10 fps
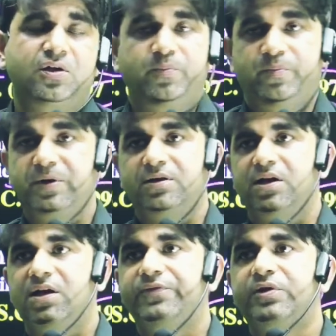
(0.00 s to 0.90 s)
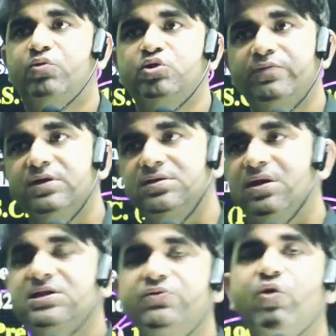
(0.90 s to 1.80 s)
But if the question was
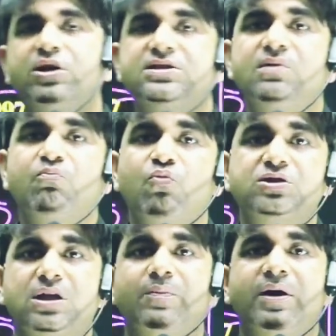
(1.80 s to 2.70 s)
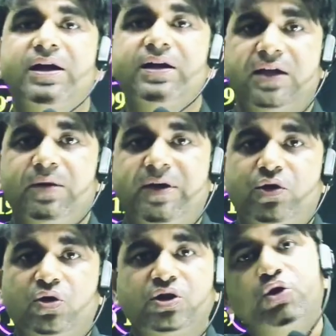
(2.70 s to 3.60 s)
asked what is the most abundant element
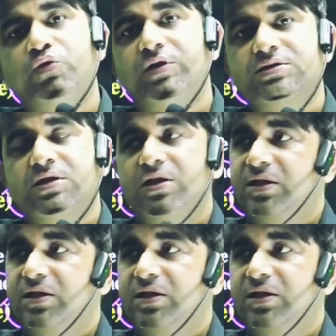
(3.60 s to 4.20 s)
on the universe,